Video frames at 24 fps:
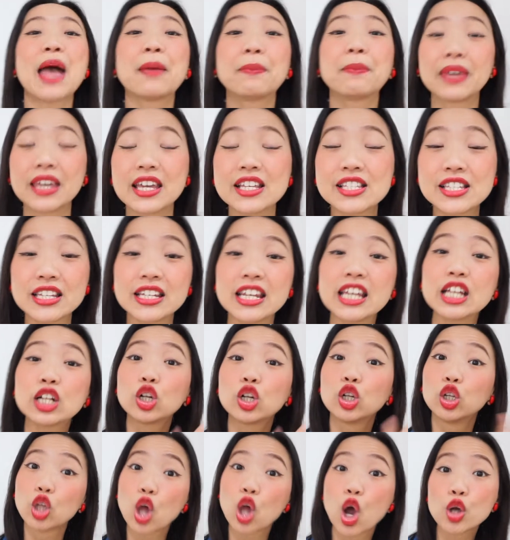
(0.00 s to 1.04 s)
because you need
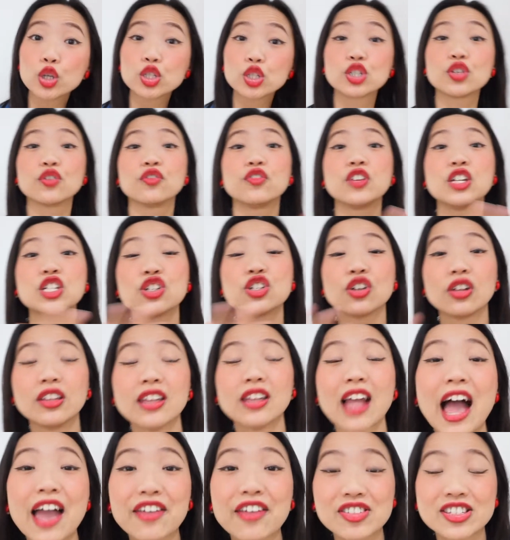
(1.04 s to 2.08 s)
clothes to fit your
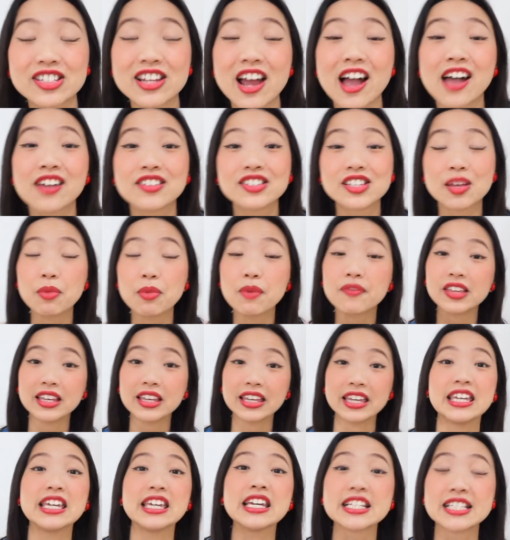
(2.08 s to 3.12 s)
lifestyle, some of the
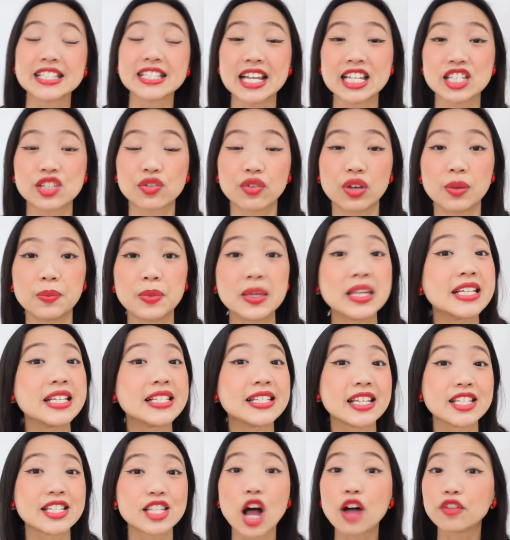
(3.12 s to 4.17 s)
key accessory
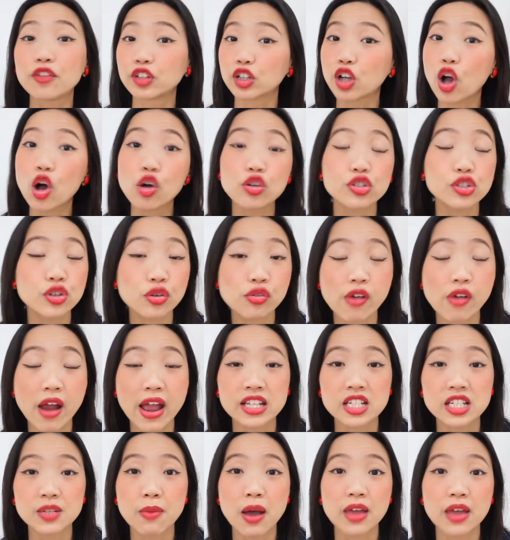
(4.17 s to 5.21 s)
pieces of a coastal
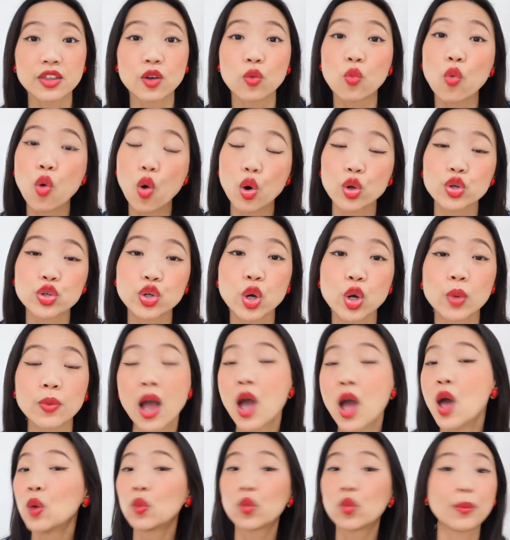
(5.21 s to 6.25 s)
grandmother wardrobe
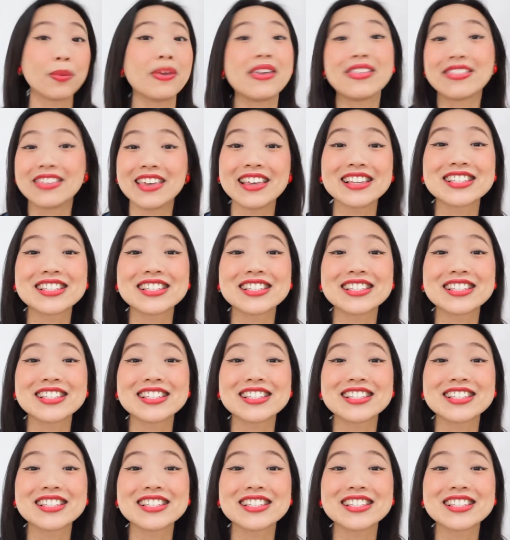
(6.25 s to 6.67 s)
would be things